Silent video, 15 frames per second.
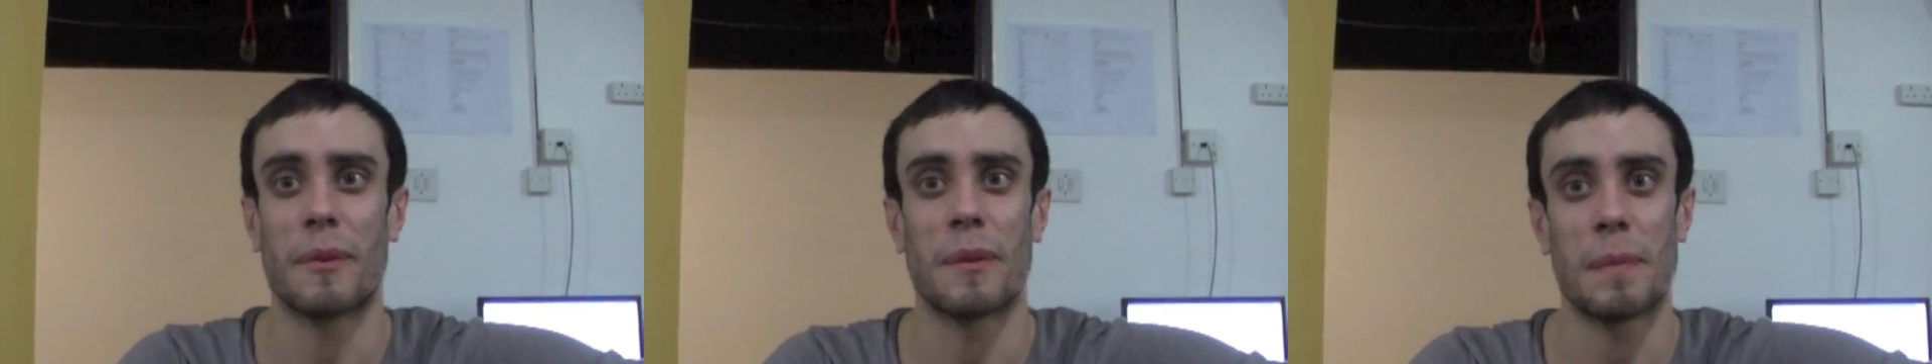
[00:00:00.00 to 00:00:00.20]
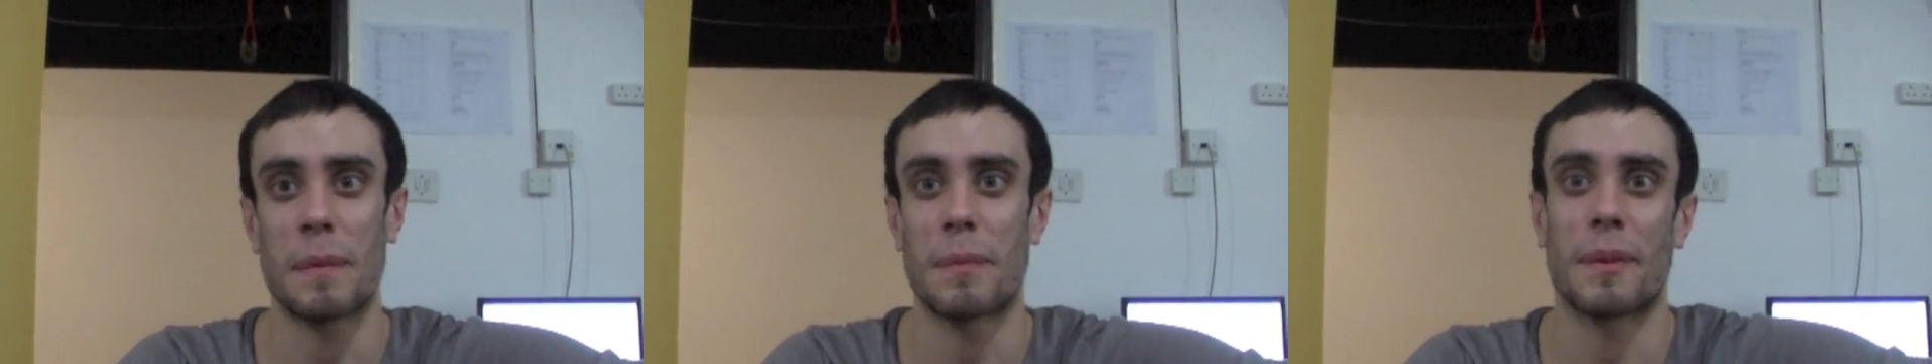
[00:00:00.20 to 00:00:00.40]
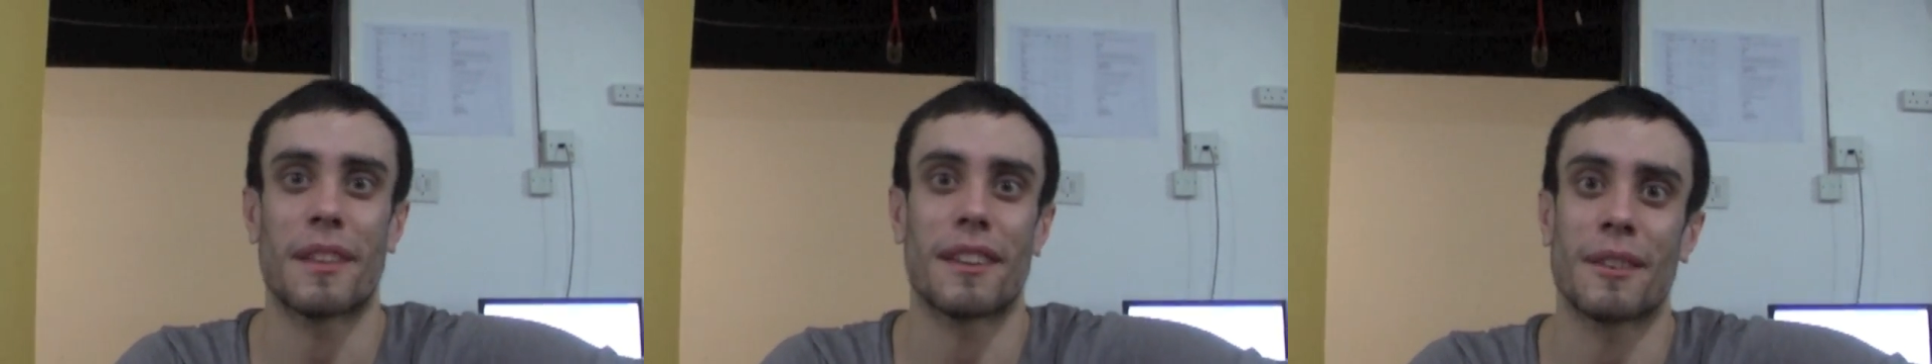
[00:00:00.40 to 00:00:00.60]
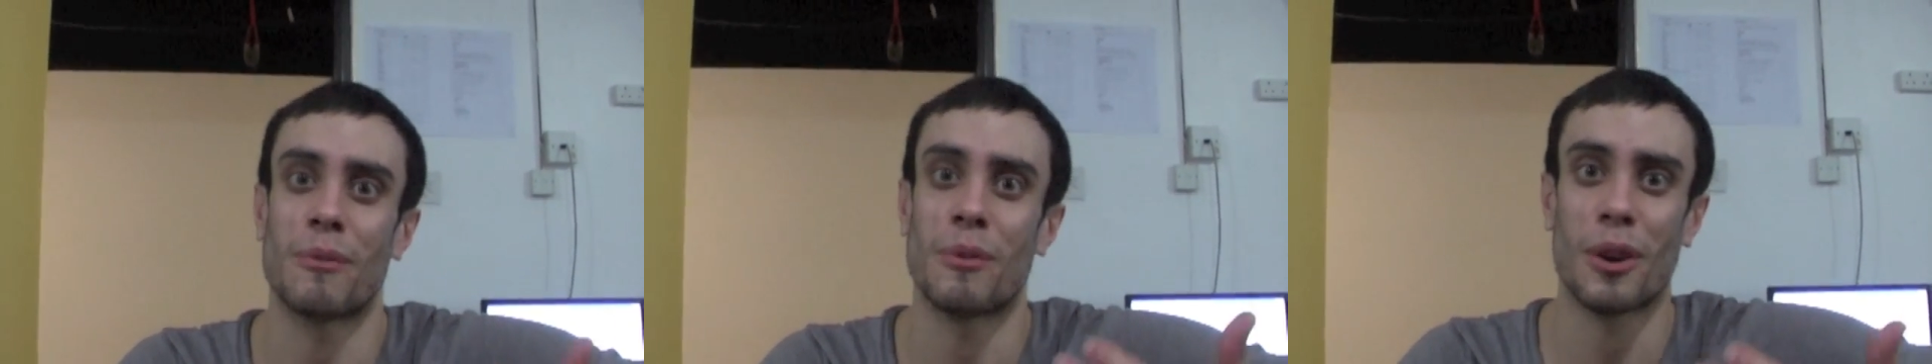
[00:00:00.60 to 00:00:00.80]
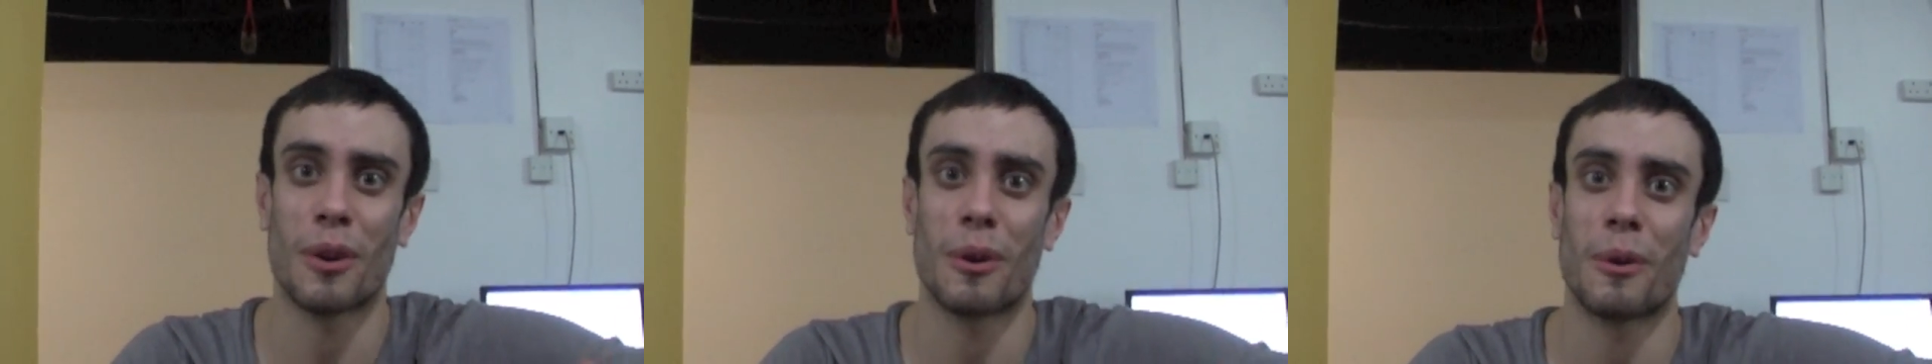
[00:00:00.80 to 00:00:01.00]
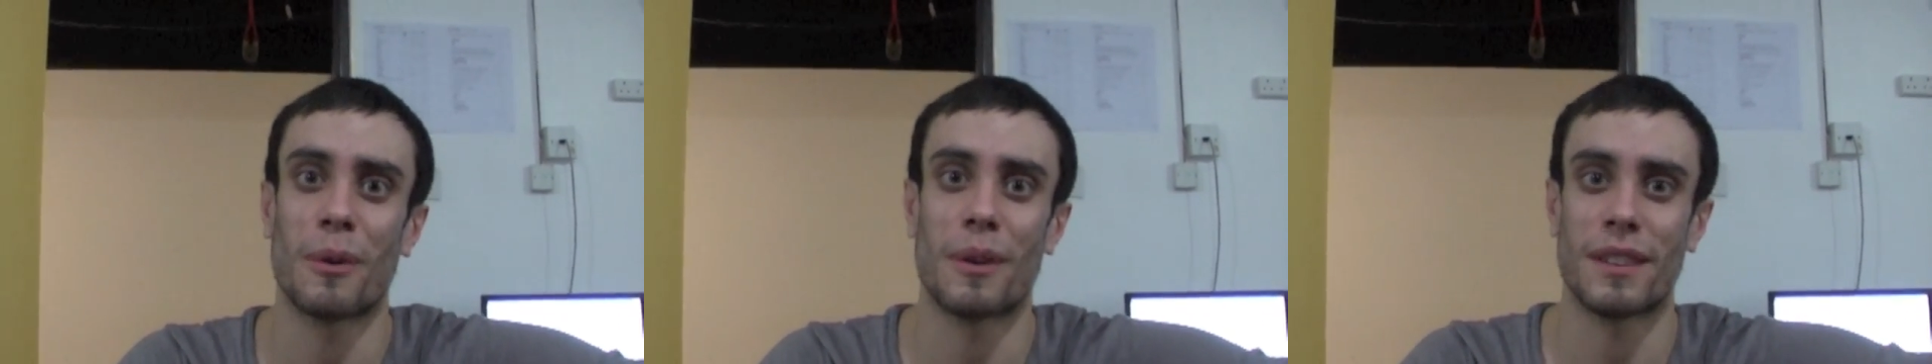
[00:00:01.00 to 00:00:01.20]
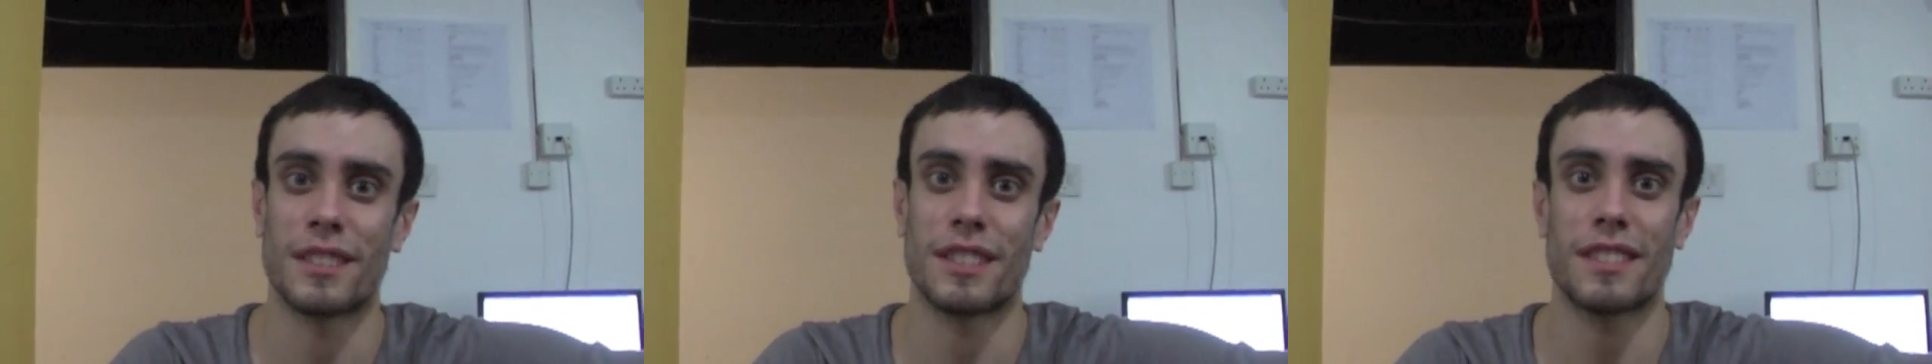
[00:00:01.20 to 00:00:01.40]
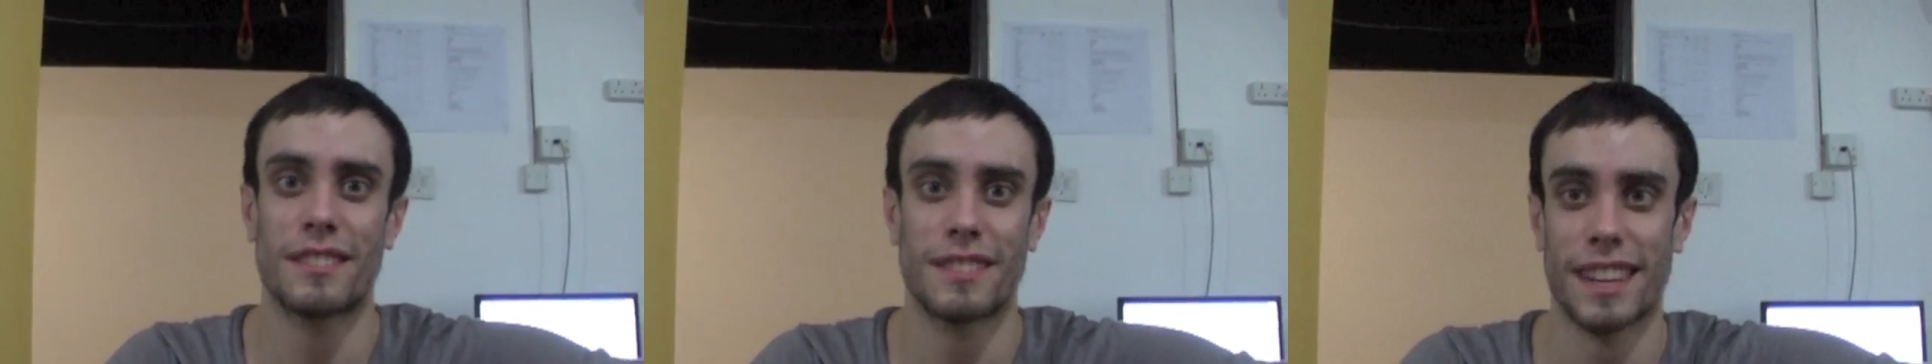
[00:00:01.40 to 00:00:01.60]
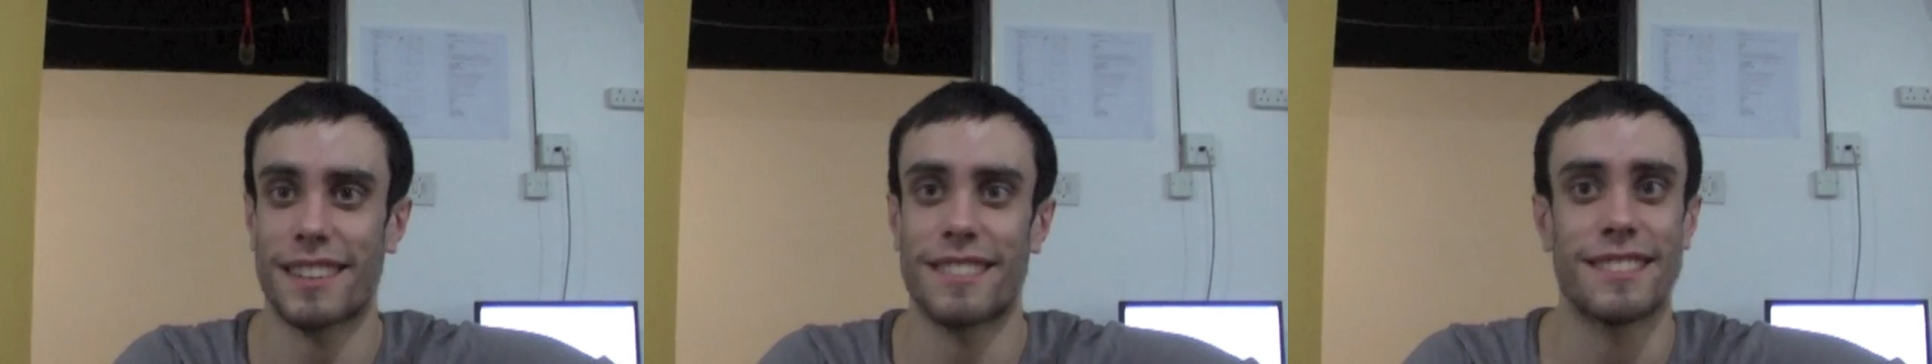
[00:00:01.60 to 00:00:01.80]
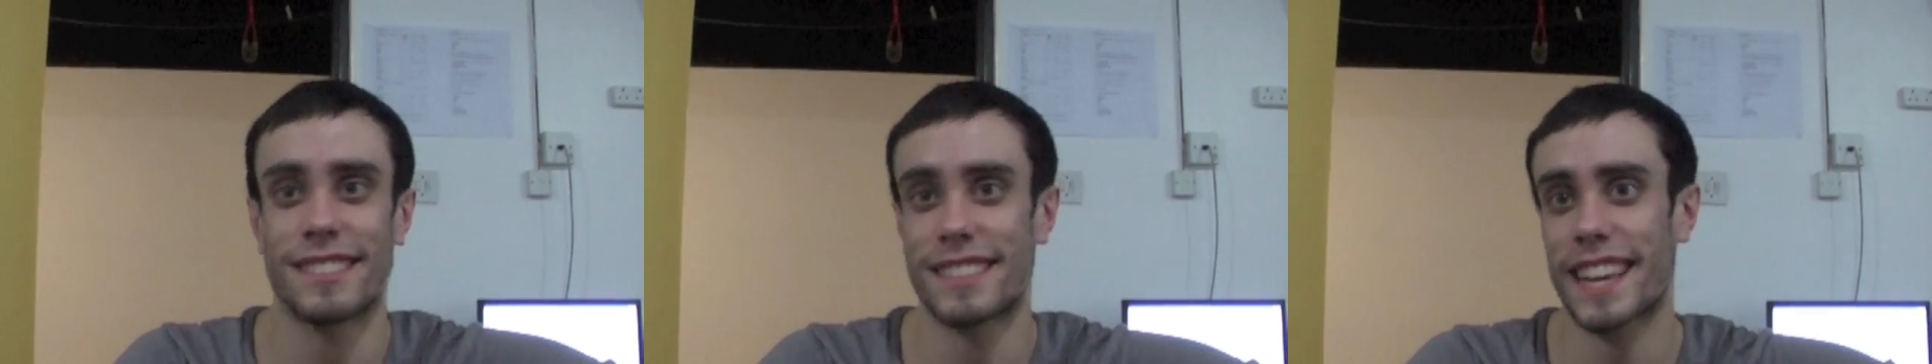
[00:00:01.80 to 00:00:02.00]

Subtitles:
with people that you know and just dance